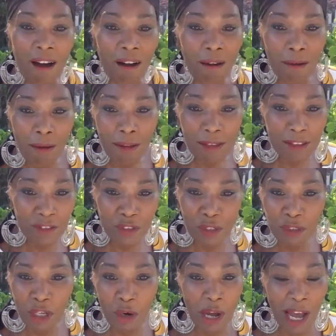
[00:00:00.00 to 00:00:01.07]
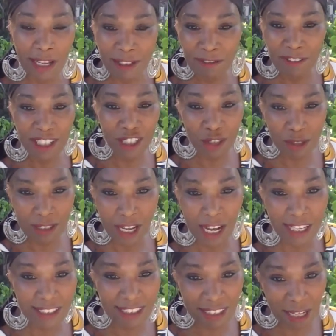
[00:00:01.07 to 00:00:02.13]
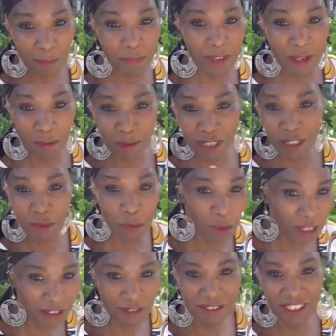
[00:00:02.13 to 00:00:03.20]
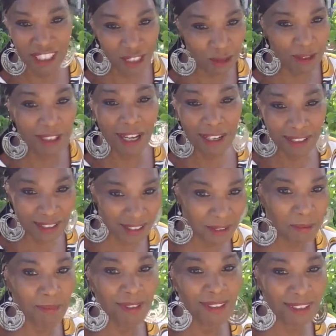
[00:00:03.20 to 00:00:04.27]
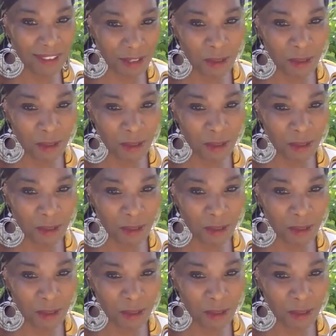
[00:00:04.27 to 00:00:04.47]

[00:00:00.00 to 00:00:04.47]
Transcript: All of you know how to visualize something when you want to visualize something.